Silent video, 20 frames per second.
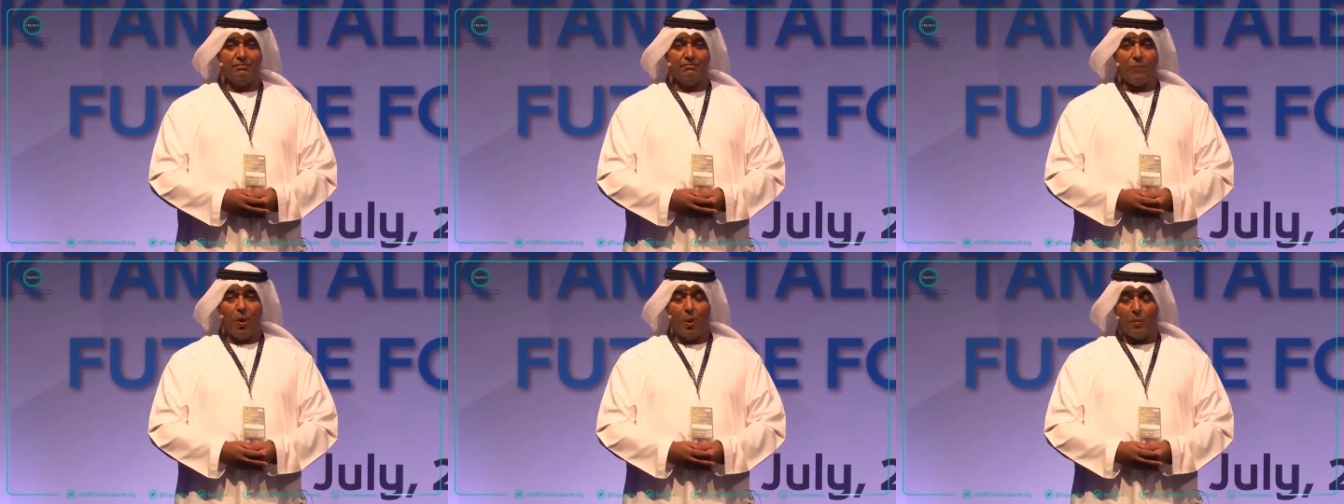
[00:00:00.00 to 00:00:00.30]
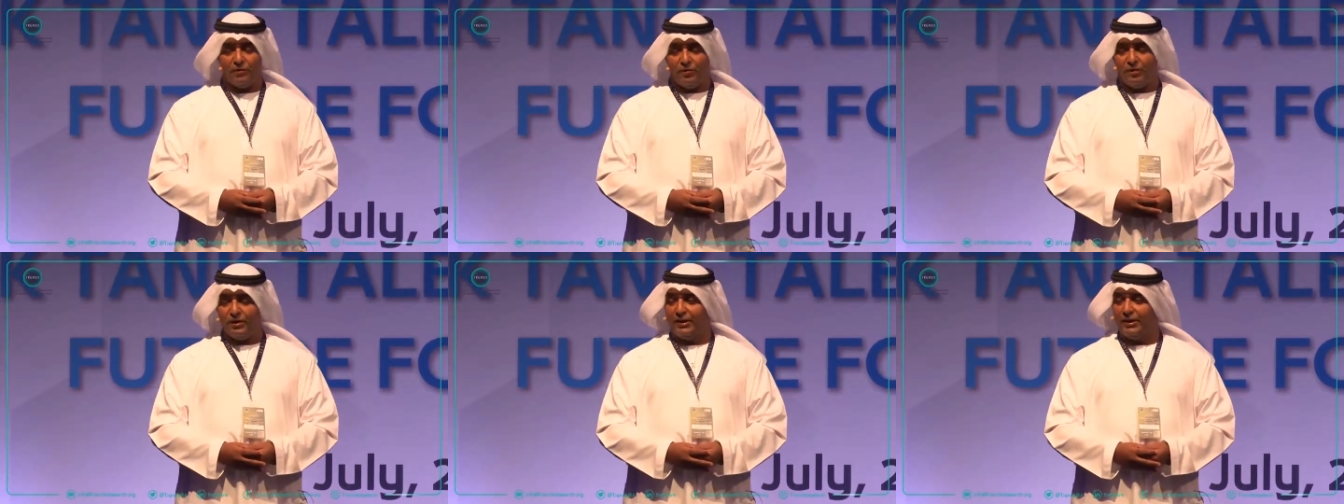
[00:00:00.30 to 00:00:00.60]

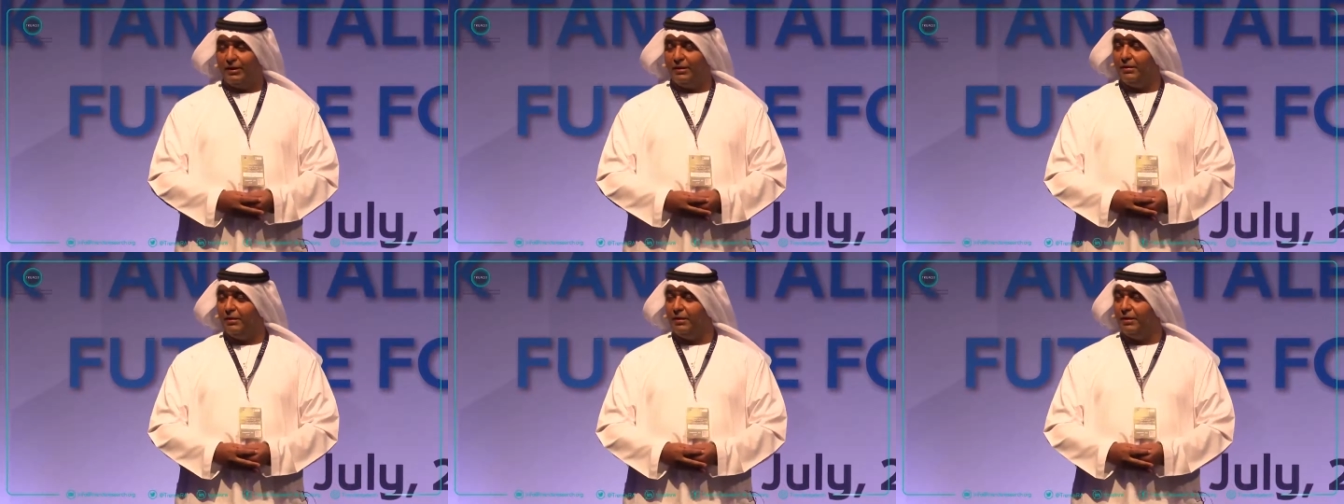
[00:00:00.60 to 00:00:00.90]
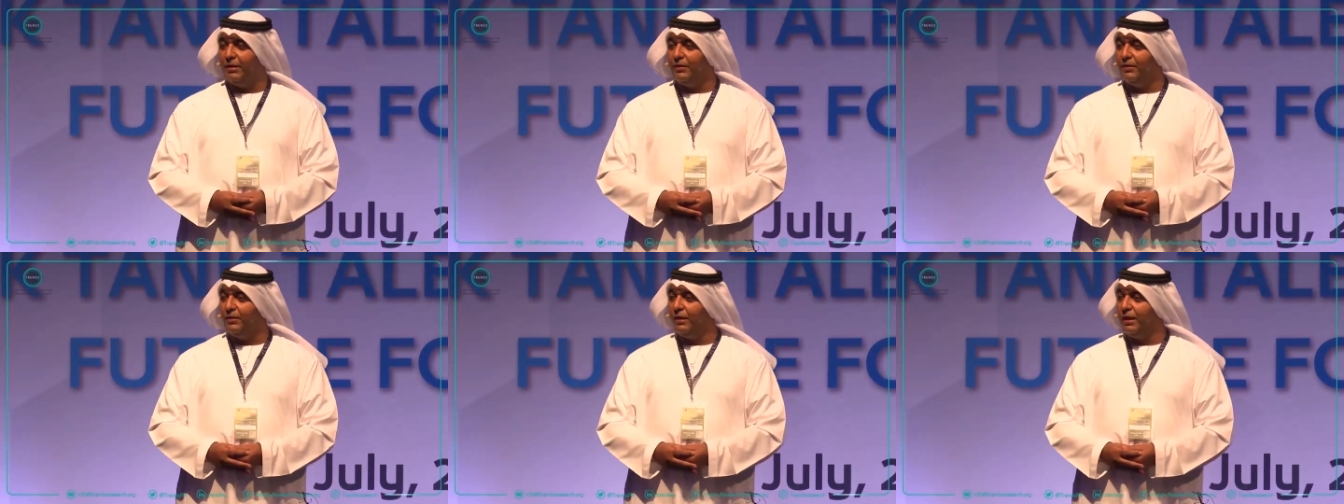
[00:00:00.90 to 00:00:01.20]
hopefully
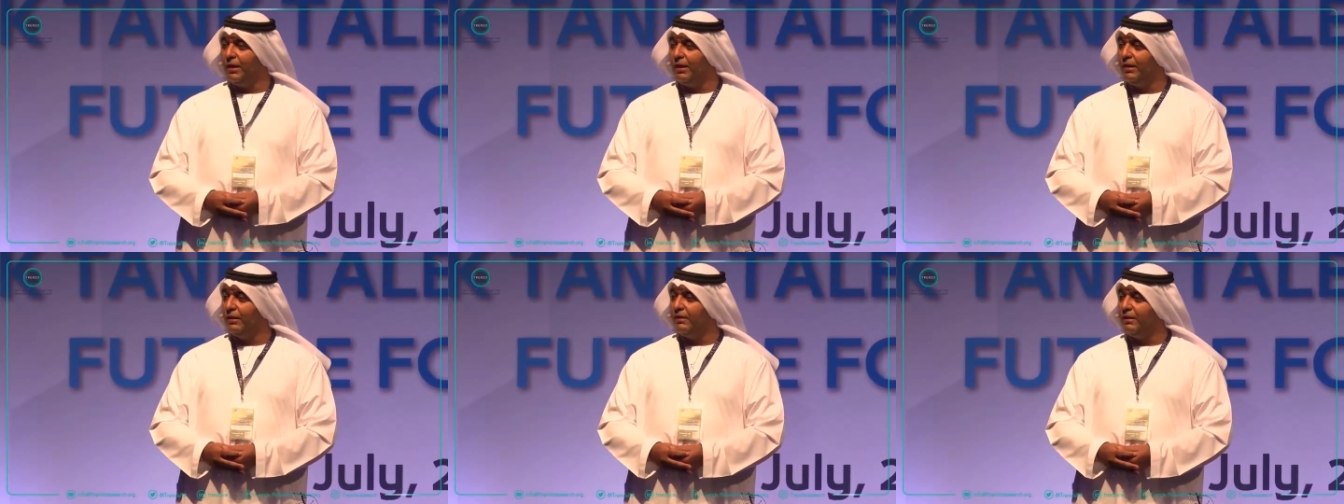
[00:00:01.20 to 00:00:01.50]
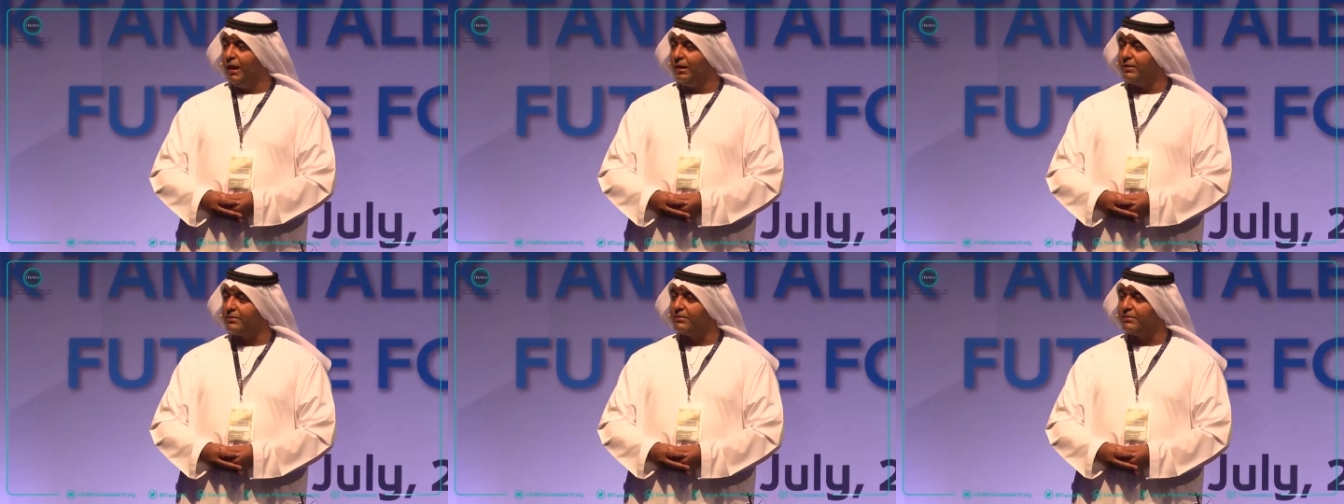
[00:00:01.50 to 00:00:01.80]
in the
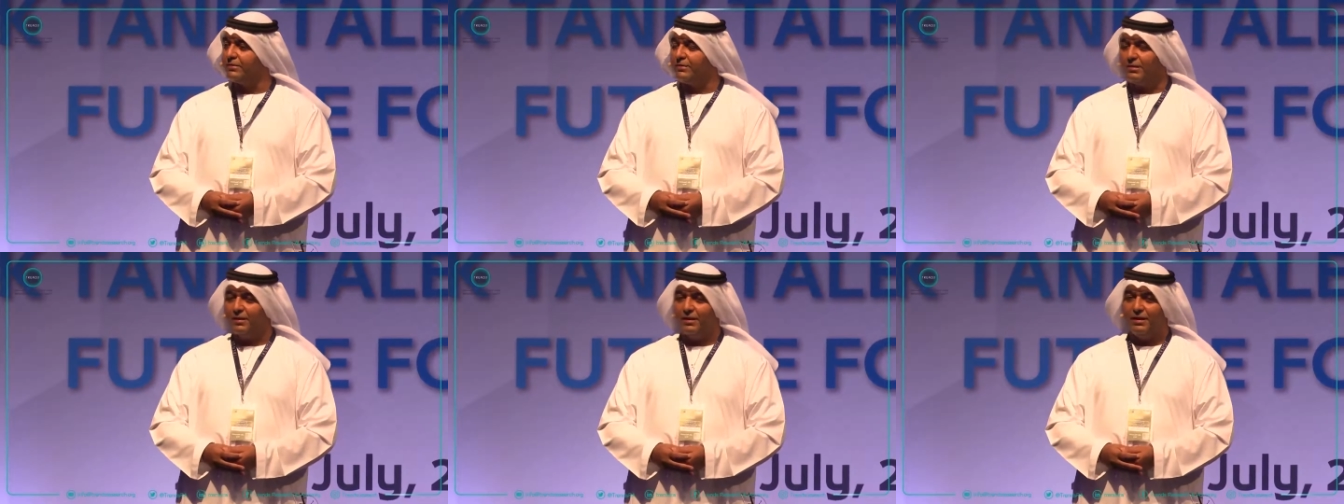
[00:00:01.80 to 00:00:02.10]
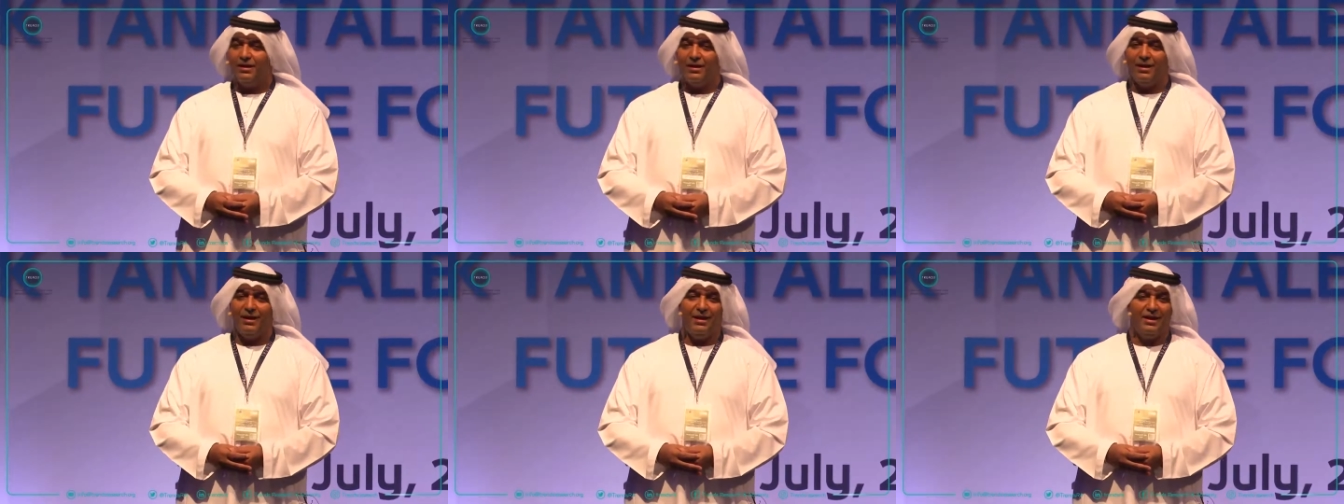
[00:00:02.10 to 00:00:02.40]
next
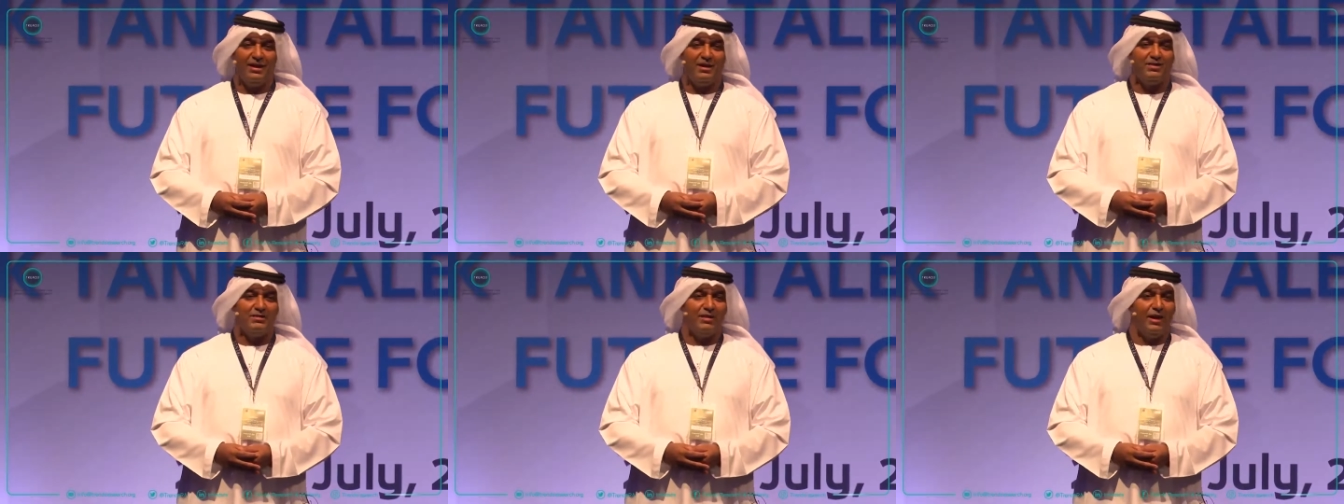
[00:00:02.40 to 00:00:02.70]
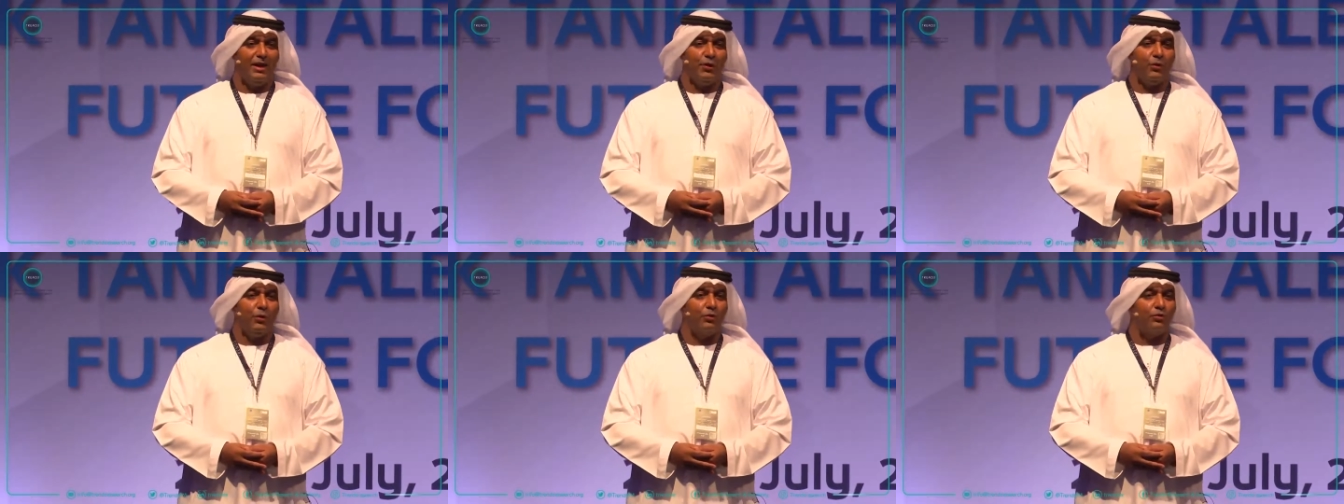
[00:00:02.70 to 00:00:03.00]
uh,
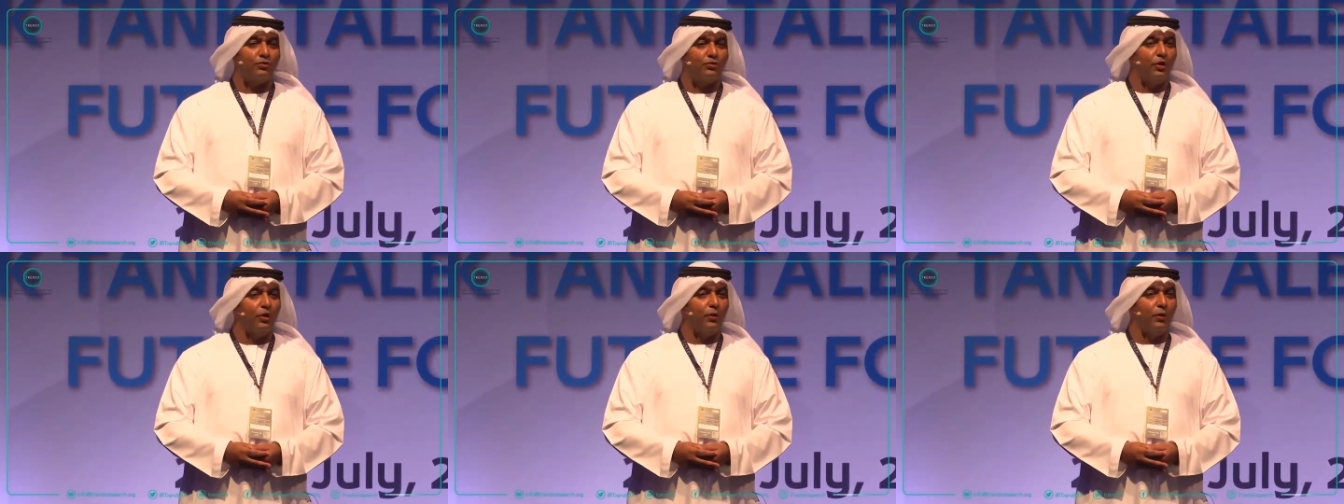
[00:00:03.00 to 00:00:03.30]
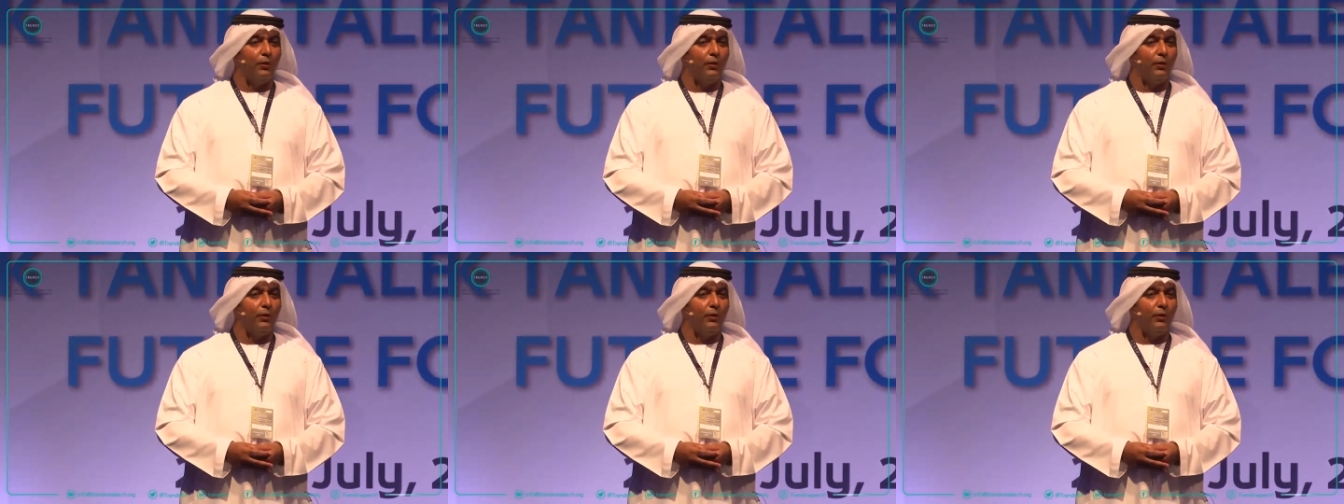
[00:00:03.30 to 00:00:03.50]
day or so,